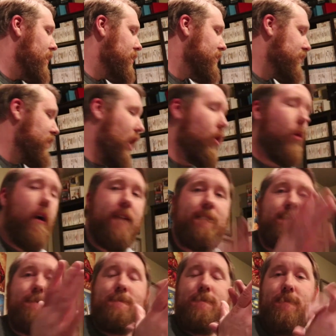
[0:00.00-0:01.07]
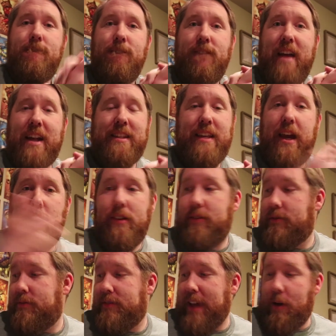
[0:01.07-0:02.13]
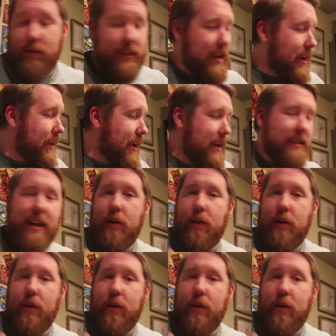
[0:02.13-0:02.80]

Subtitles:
So that's it. That was it, guys.